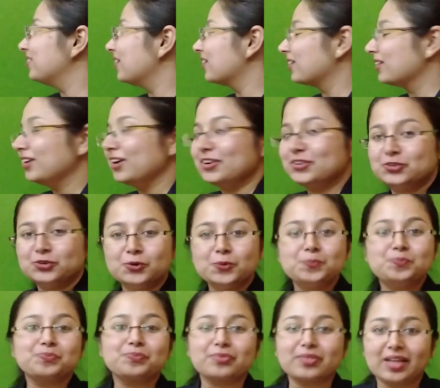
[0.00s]
are clear to
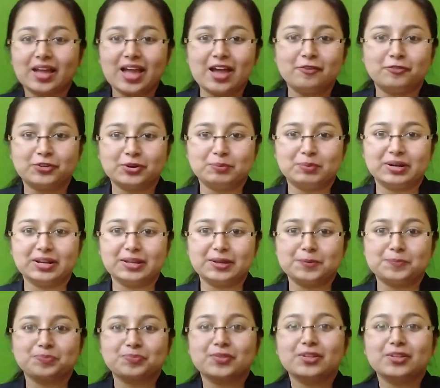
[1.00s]
everybody.